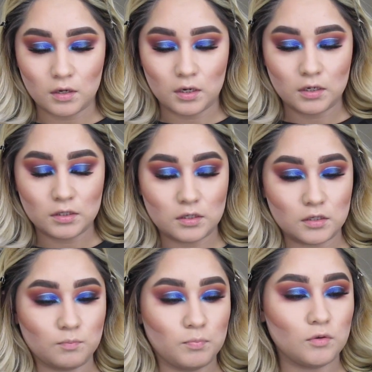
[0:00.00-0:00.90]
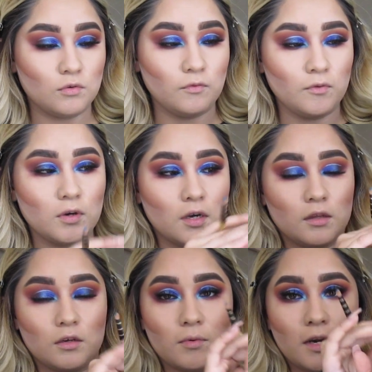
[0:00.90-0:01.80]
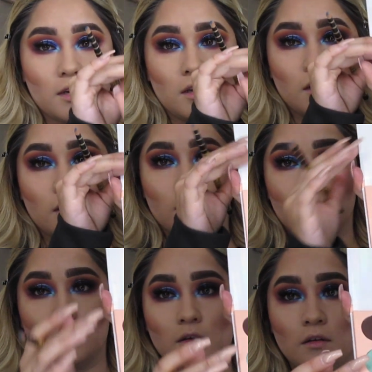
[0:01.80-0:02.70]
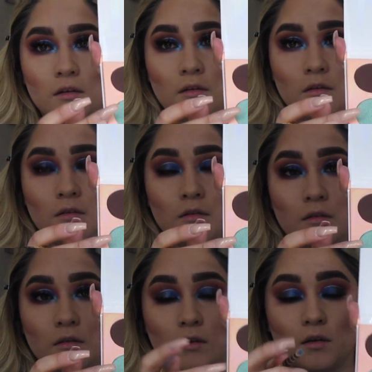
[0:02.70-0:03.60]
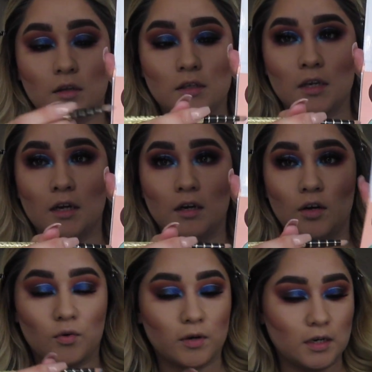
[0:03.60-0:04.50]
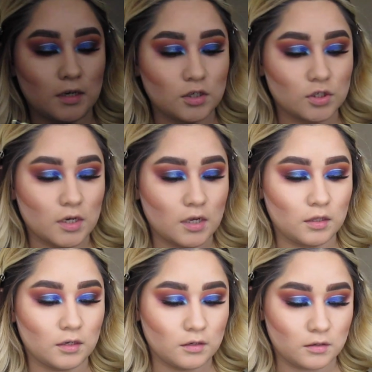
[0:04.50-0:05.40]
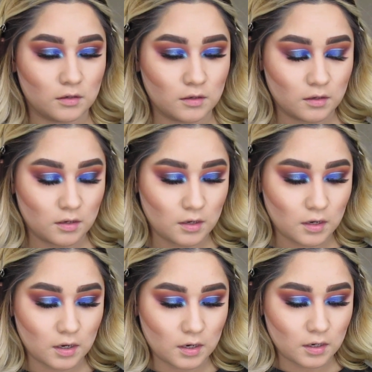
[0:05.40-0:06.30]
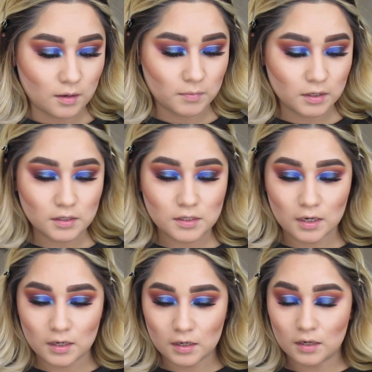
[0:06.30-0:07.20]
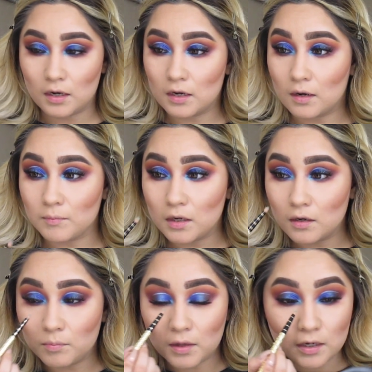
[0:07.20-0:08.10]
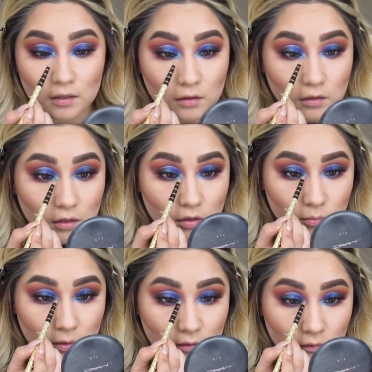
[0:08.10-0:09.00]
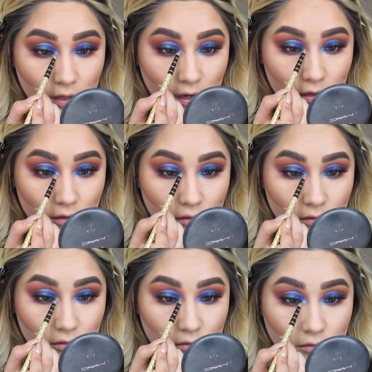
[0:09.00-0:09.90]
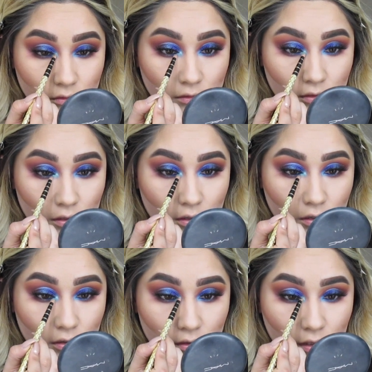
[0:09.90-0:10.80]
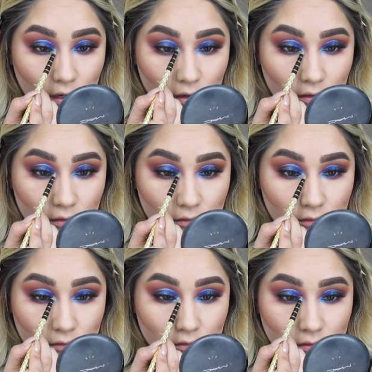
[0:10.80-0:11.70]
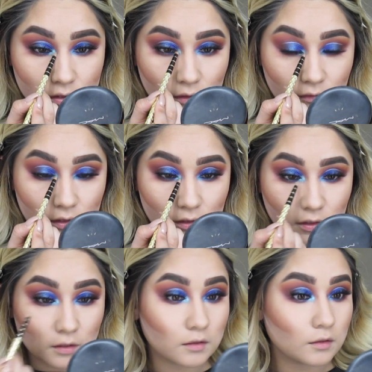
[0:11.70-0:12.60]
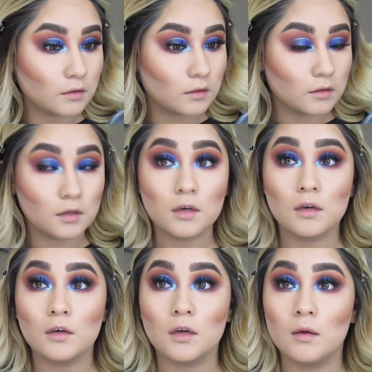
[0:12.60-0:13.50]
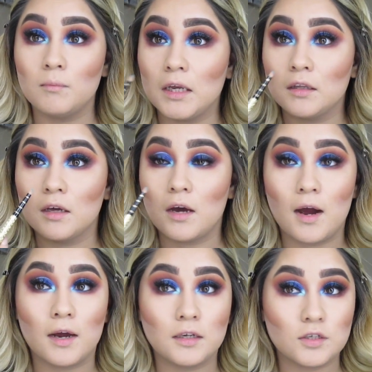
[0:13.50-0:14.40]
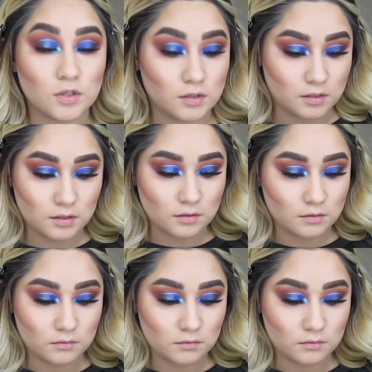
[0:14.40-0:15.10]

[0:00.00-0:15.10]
and it's this beautiful color right here. It's like a greenish color, and I'm gonna take it and I'm gonna apply a little bit of that. Oh yeah, definitely. It made the eye just